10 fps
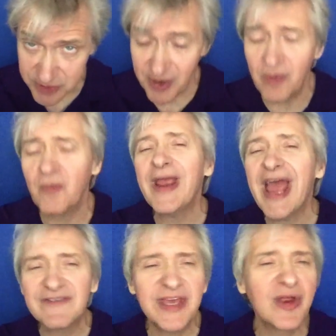But we have
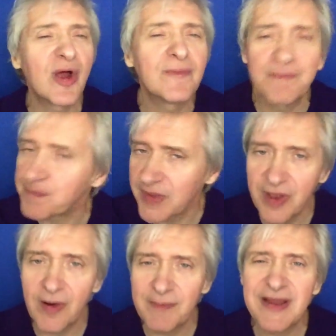to get, you know,
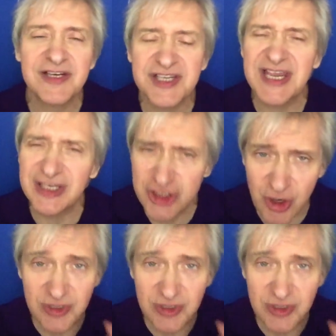I'm not just saying church.